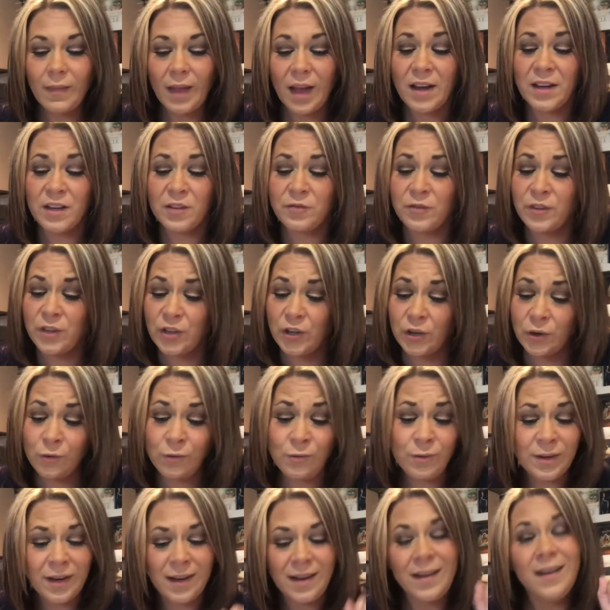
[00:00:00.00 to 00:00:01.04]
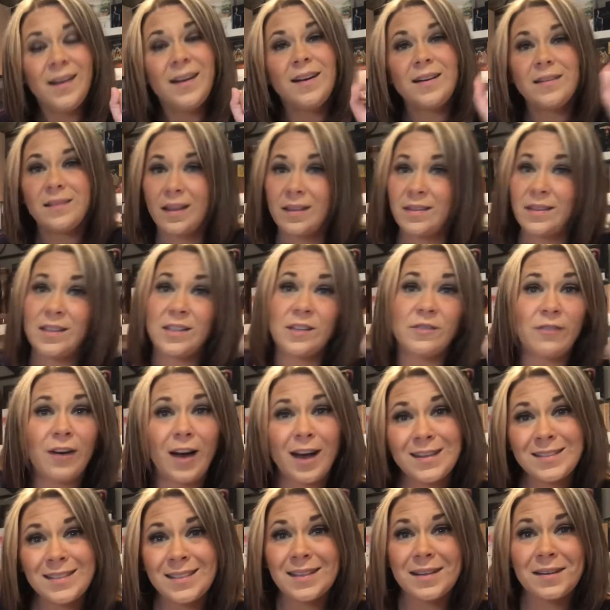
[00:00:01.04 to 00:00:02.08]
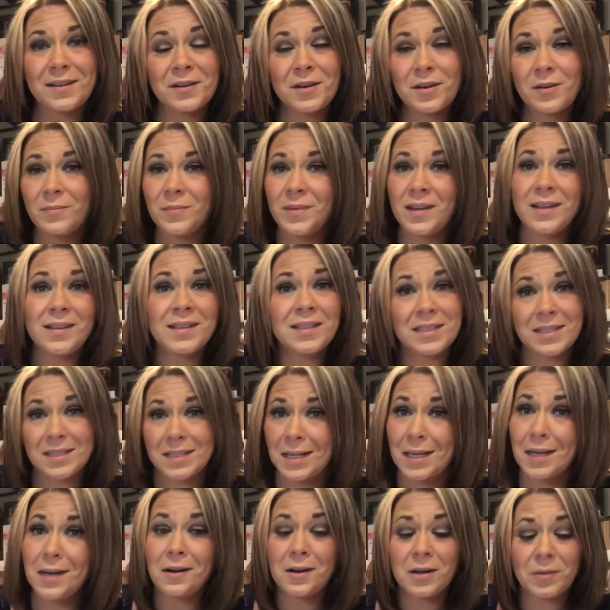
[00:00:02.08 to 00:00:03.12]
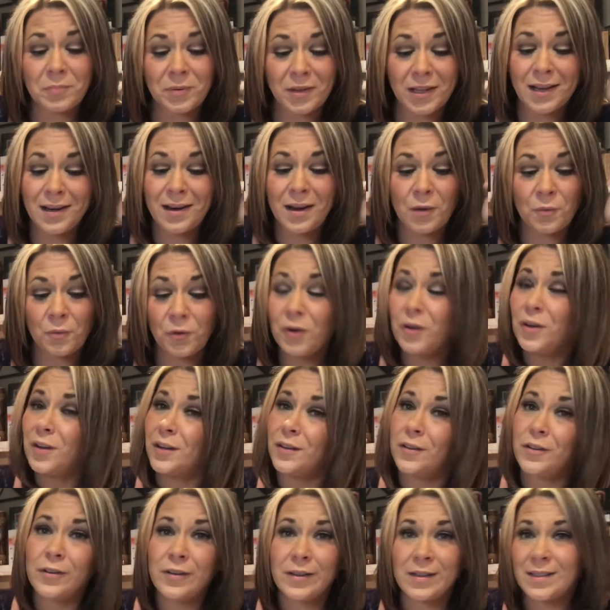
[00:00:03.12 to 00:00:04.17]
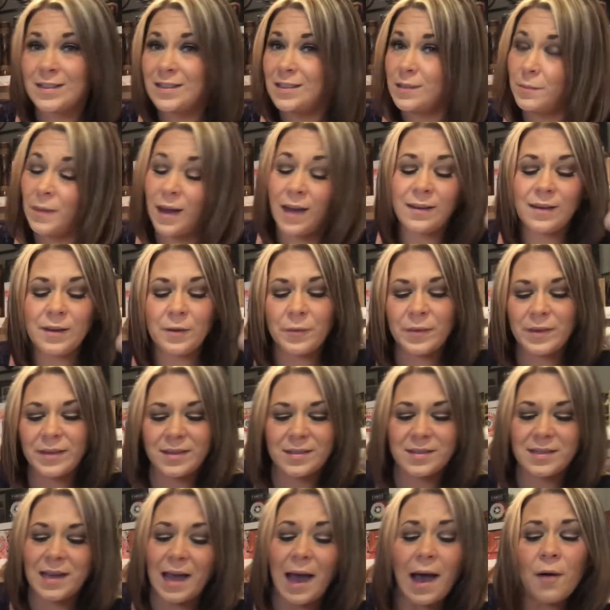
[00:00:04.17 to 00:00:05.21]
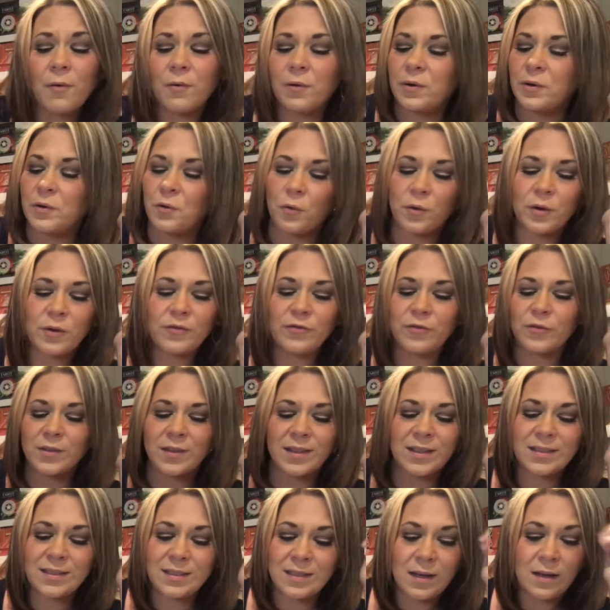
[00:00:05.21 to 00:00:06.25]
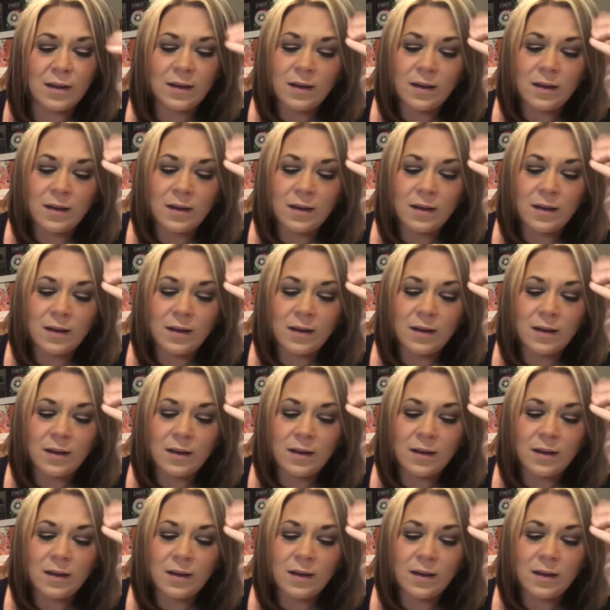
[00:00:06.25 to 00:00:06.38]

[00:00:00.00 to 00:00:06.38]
And if you don't, then the divine's going to come in, because they got a plan at work, and they're going to smack you with the tower in order for this